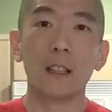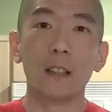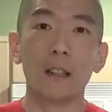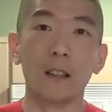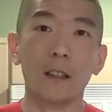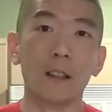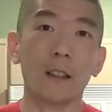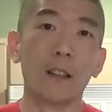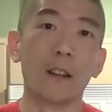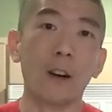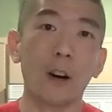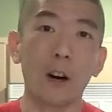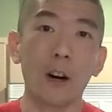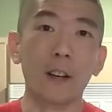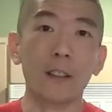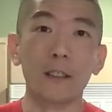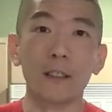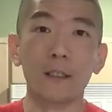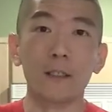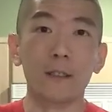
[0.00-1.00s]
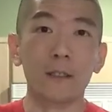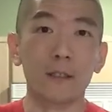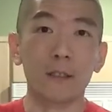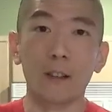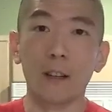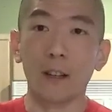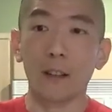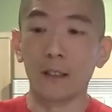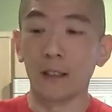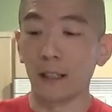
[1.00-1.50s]
on
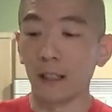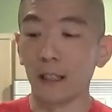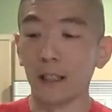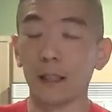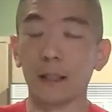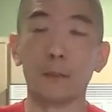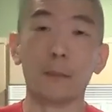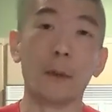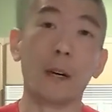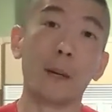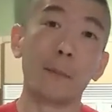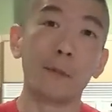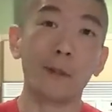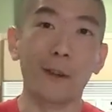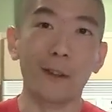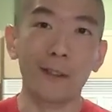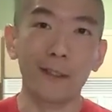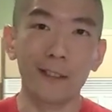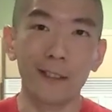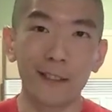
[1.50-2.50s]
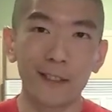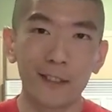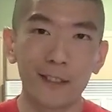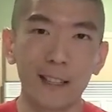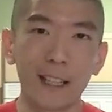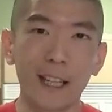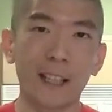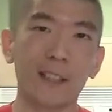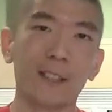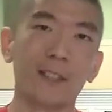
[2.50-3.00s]
the Pop-Tart in this
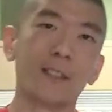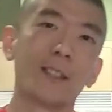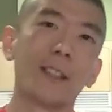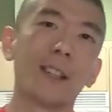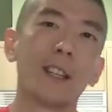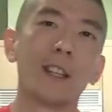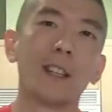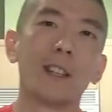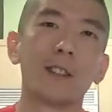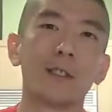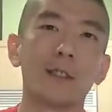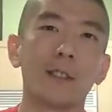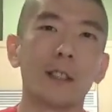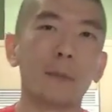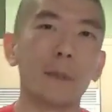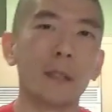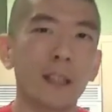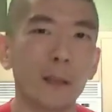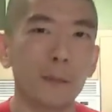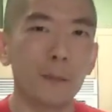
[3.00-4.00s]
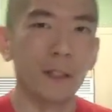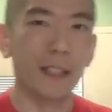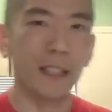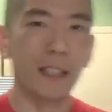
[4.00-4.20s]
case. So let me come to the